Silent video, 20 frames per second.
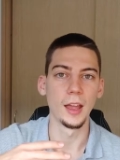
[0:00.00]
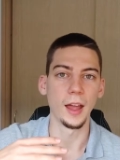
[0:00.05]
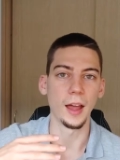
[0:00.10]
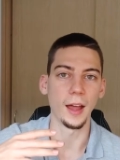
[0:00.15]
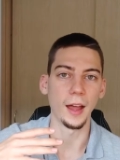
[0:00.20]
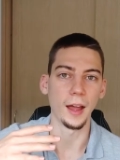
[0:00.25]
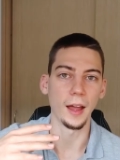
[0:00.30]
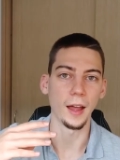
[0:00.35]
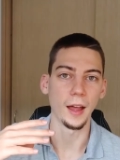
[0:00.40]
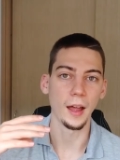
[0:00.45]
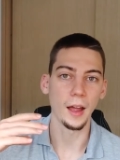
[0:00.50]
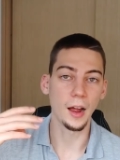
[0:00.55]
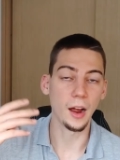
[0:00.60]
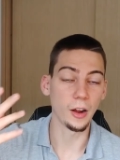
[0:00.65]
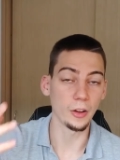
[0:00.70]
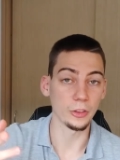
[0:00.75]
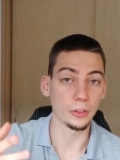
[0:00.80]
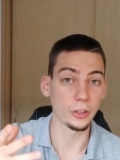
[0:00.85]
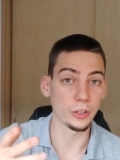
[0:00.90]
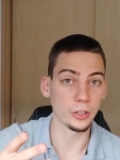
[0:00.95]
uh,
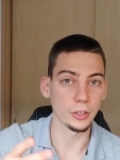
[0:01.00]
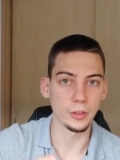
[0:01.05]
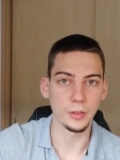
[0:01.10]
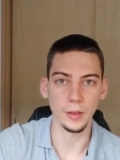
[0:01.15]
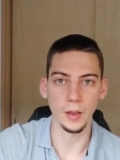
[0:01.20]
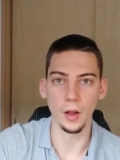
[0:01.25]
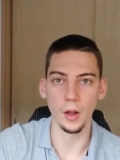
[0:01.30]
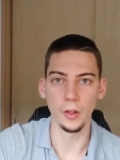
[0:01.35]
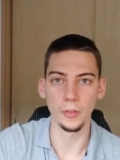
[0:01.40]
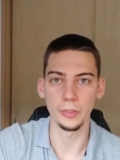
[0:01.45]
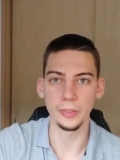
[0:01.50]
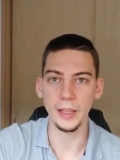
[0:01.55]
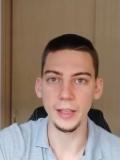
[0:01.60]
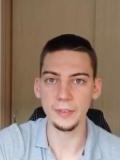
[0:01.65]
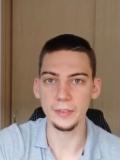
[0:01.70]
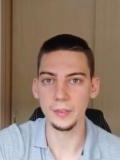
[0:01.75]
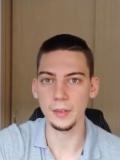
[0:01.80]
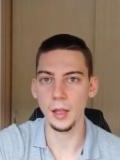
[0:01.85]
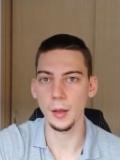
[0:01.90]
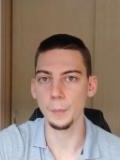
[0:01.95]
100 on
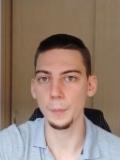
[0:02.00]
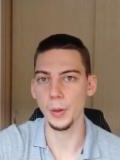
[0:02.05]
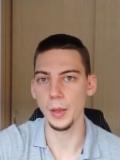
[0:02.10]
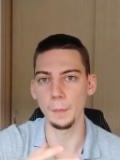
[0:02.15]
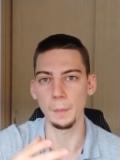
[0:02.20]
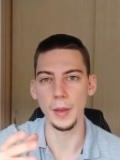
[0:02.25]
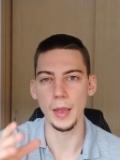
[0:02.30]
desktop and